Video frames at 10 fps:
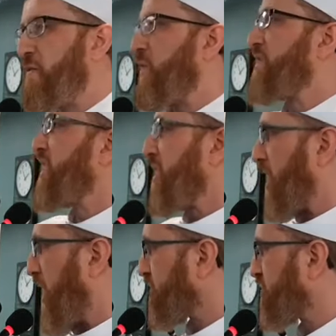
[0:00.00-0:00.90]
for what they
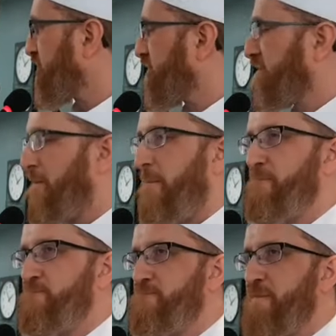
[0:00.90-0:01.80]
lost,
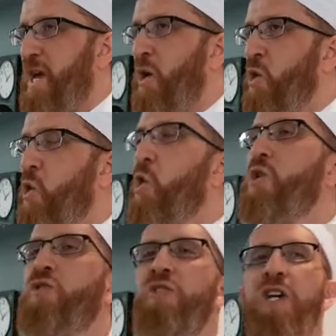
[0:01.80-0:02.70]

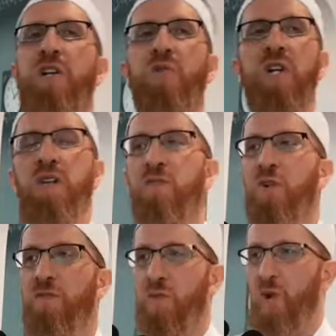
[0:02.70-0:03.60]
nor do they grieve
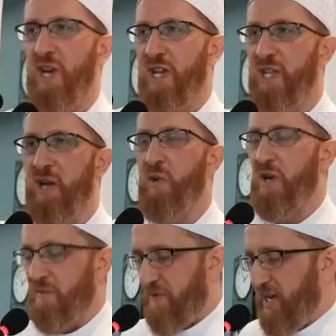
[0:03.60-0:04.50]
over what they
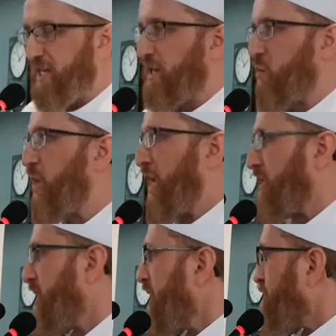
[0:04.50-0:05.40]
were afflicted
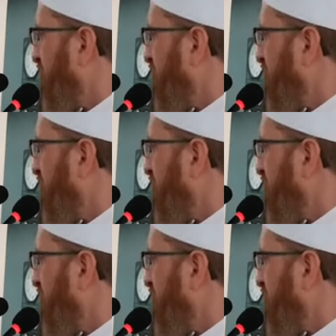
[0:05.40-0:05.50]
with.